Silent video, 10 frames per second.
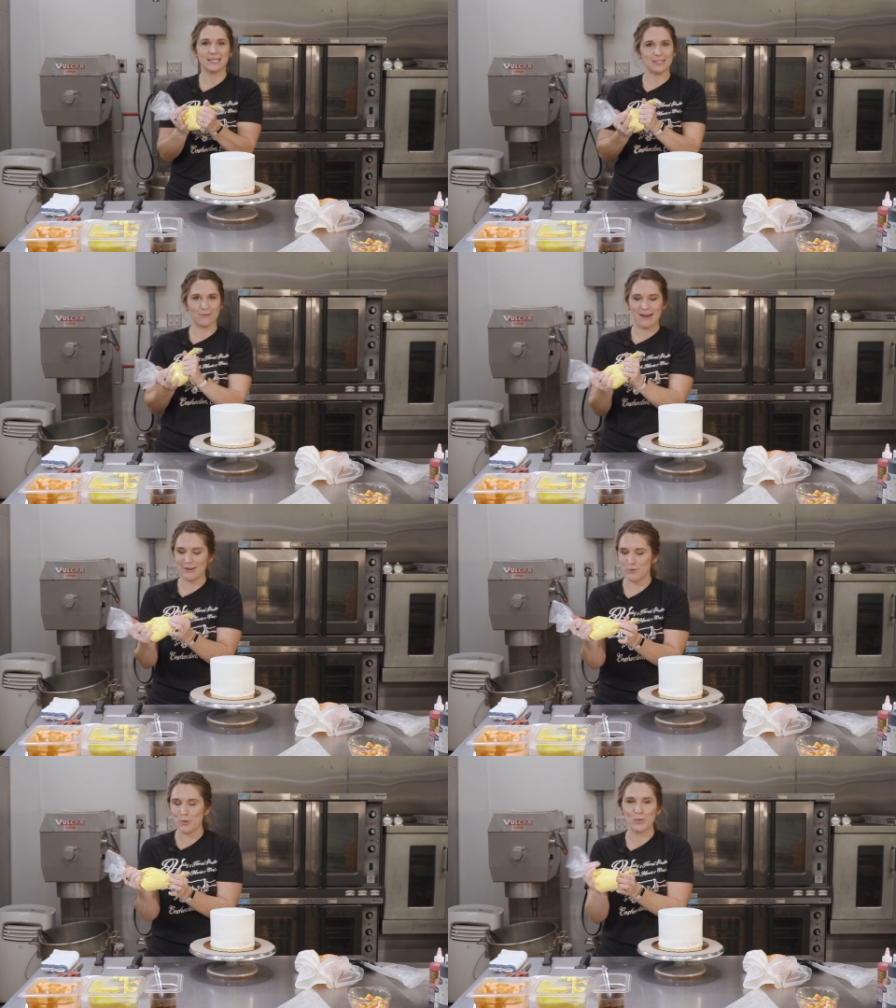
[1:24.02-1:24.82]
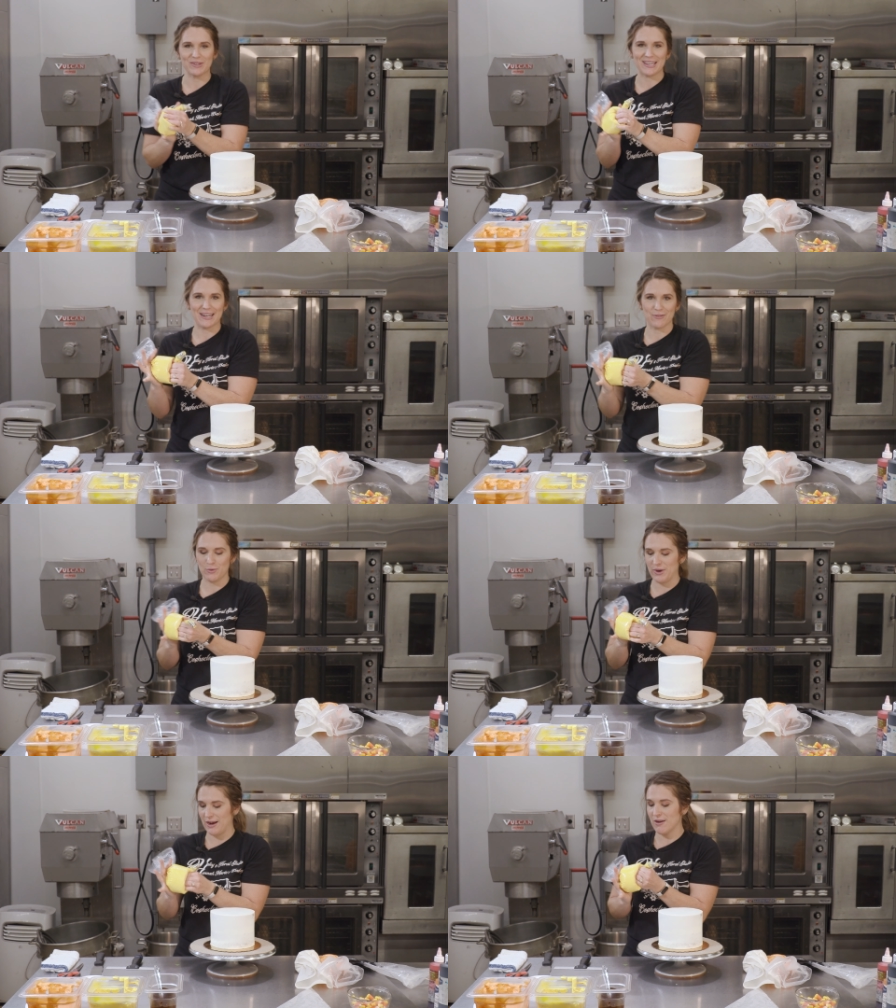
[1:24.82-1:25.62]
this around, it won't get
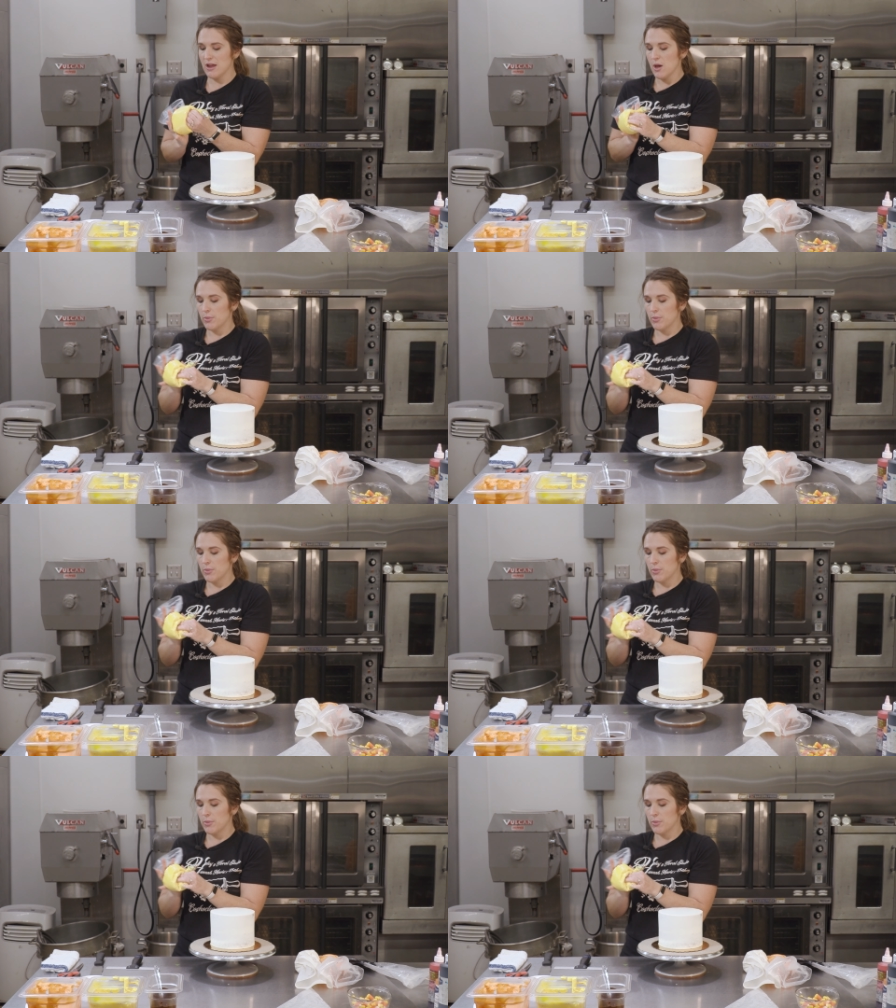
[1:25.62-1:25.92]
everywhere.